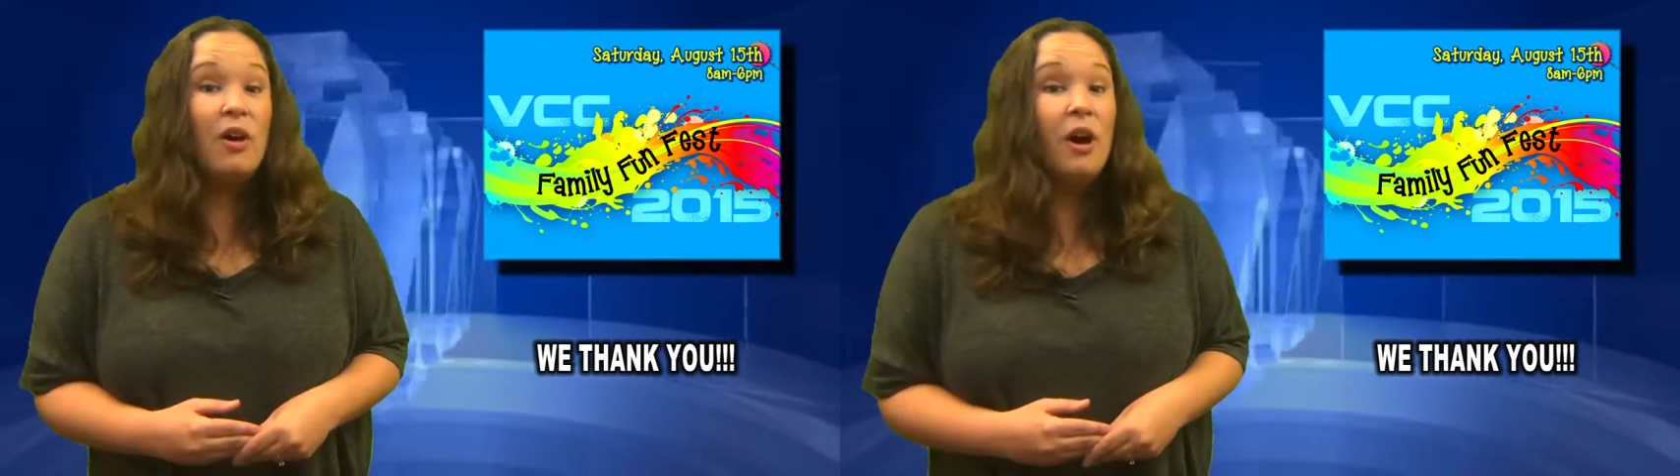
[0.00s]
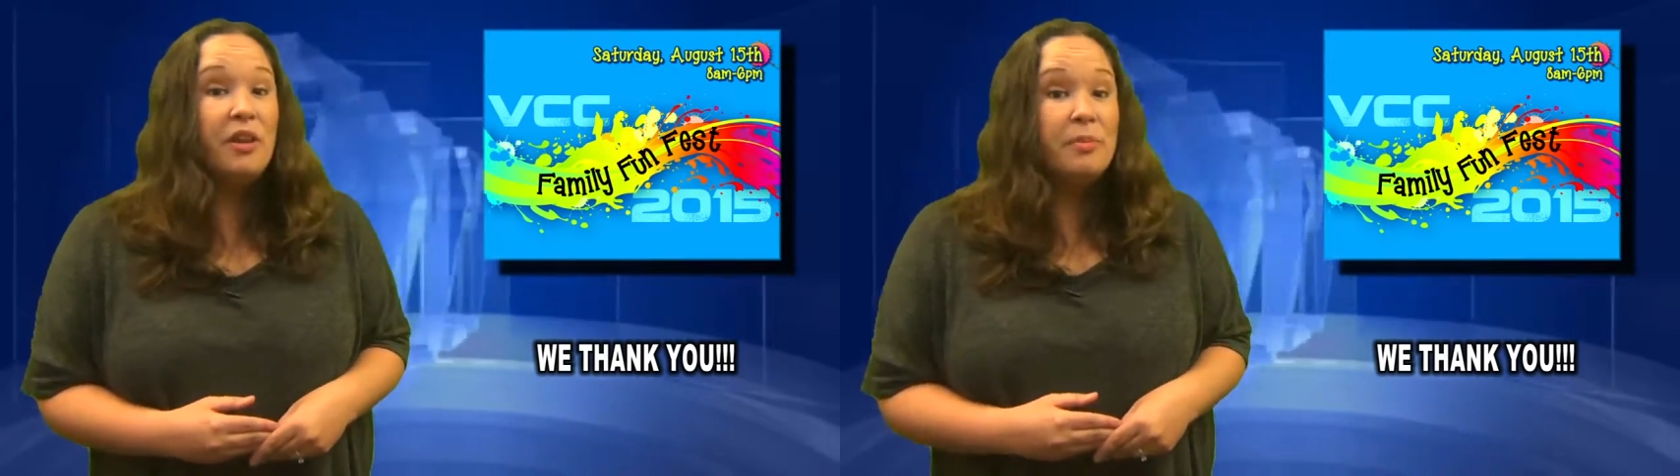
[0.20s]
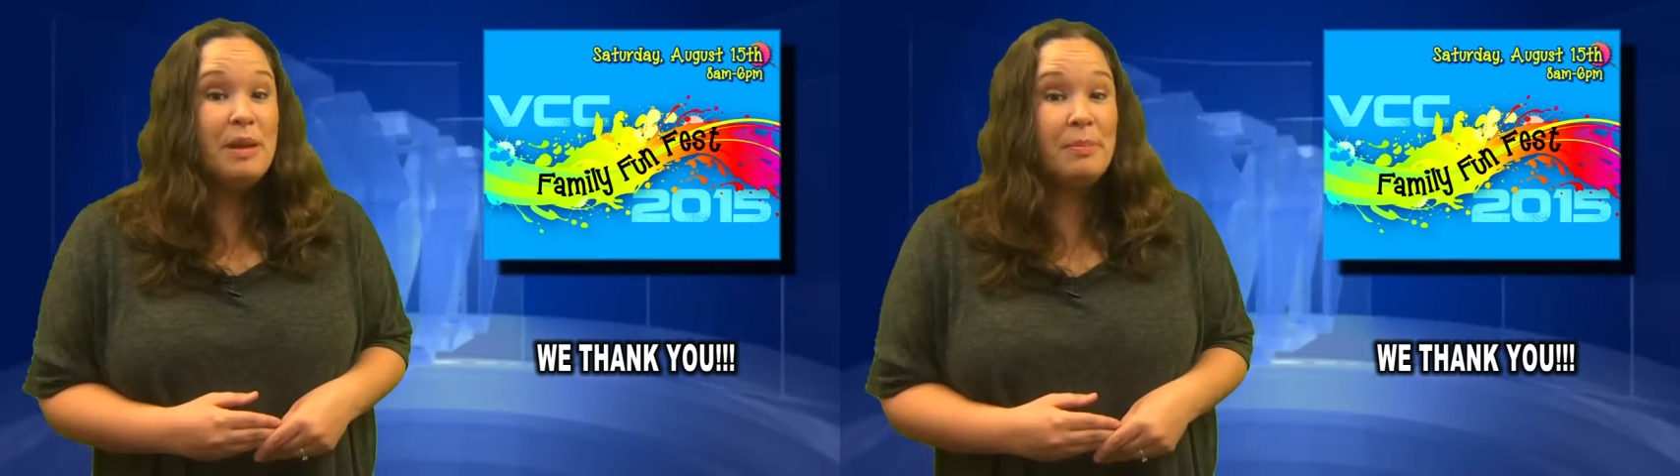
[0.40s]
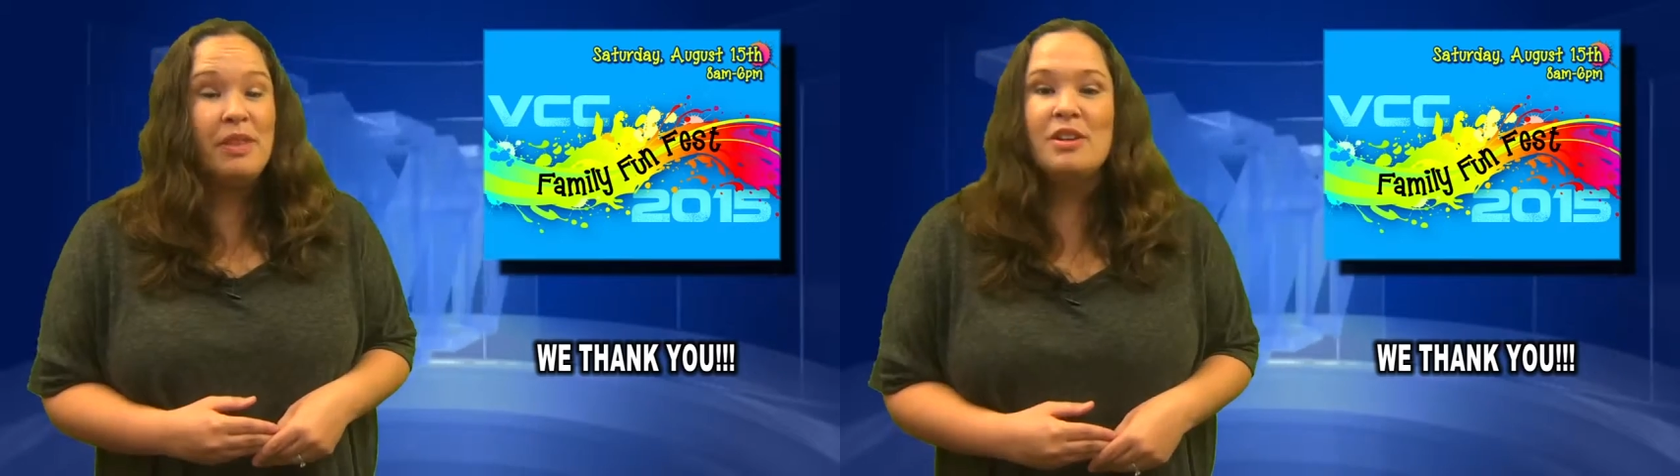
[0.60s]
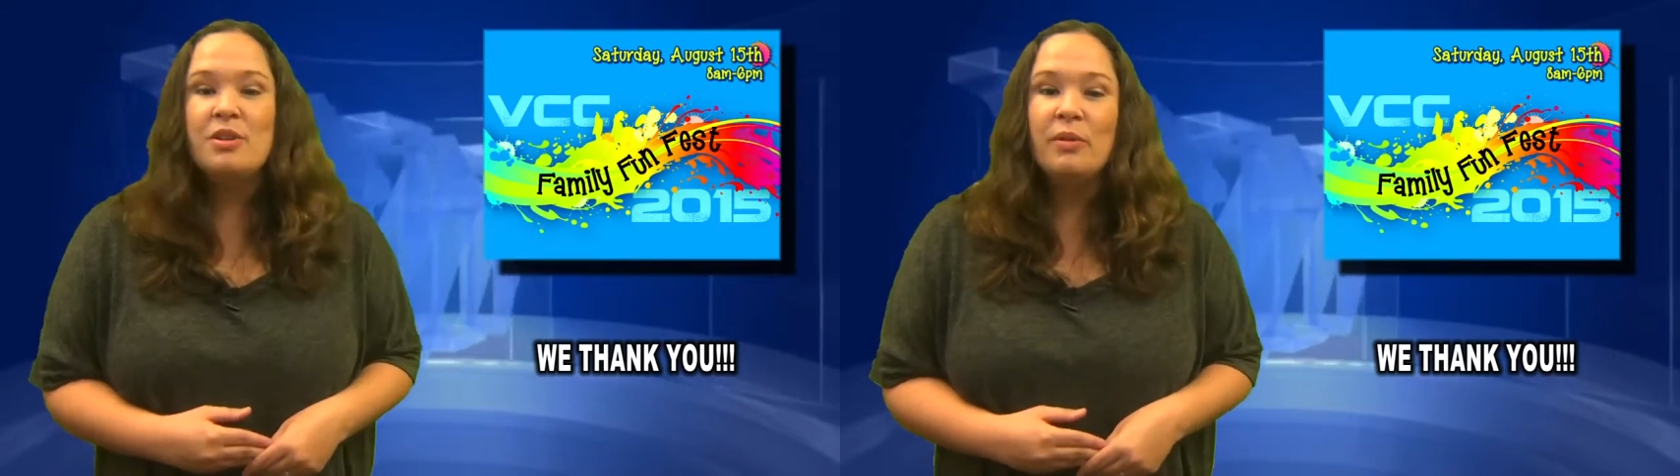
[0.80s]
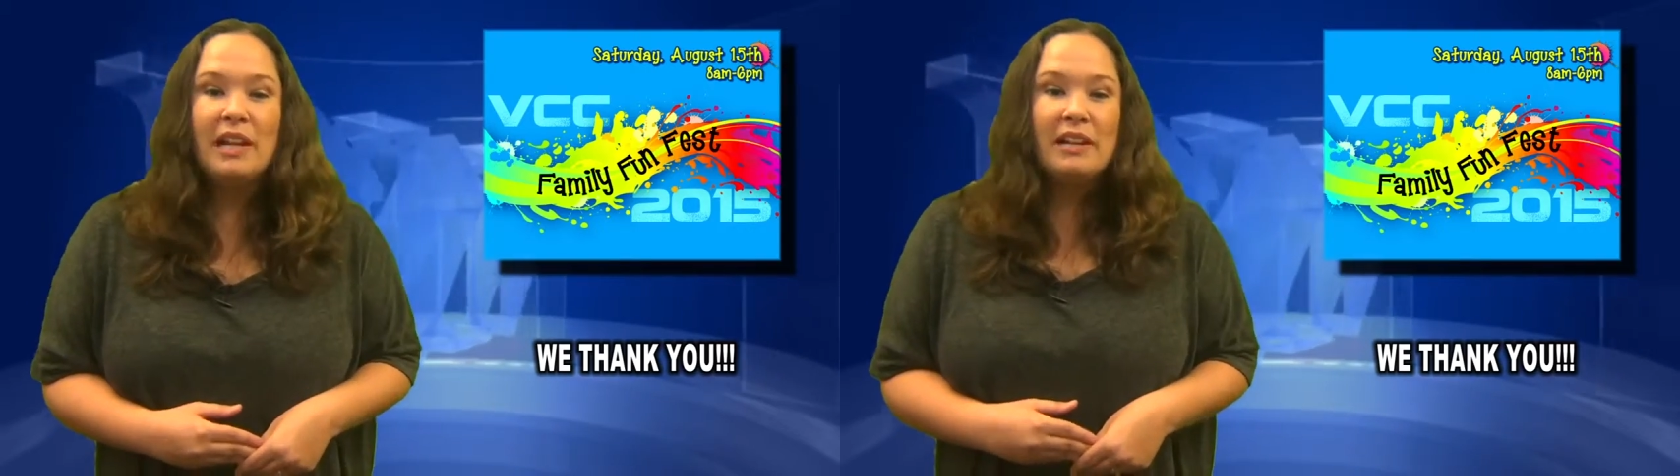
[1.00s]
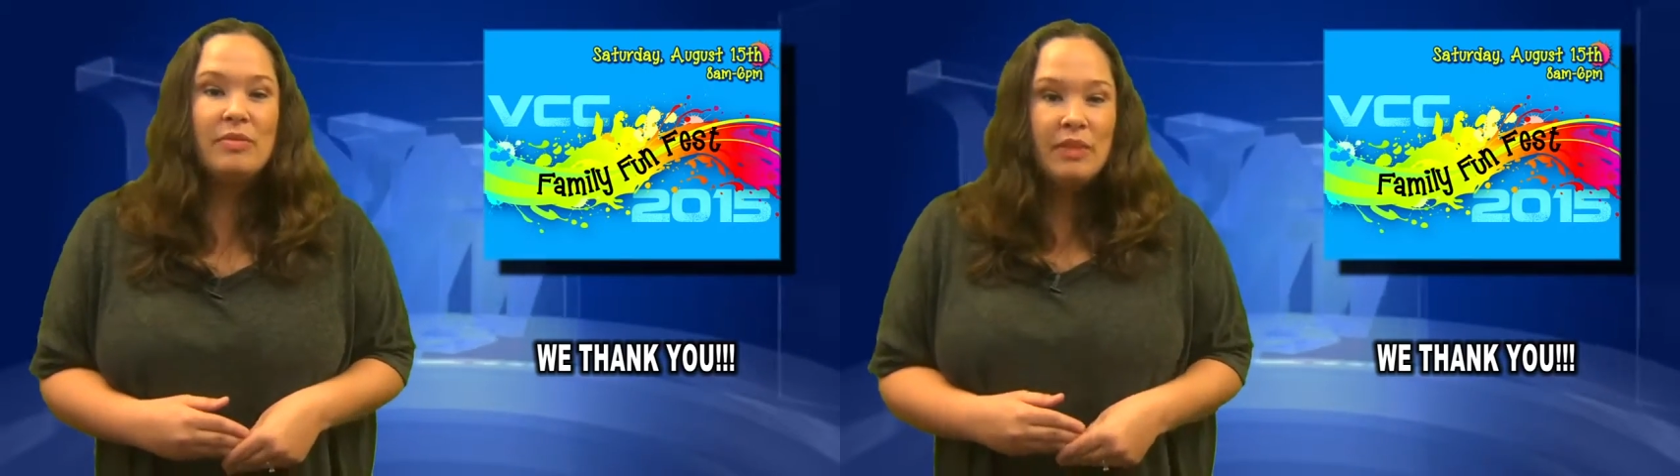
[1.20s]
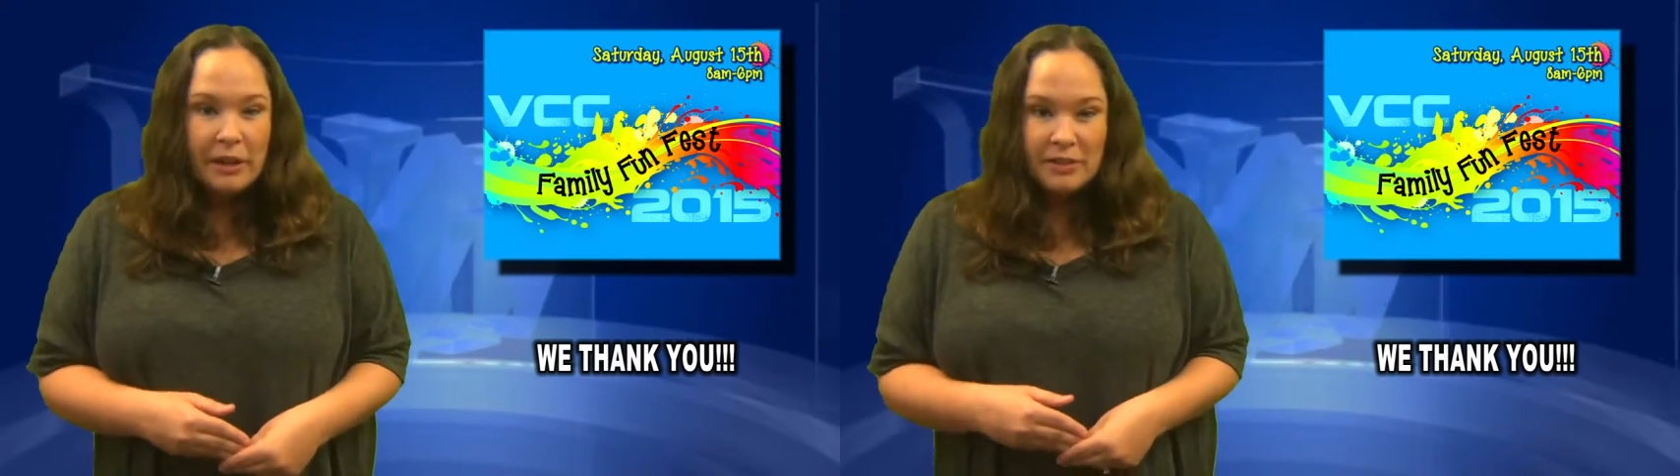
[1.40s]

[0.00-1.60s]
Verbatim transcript: all the people that donated their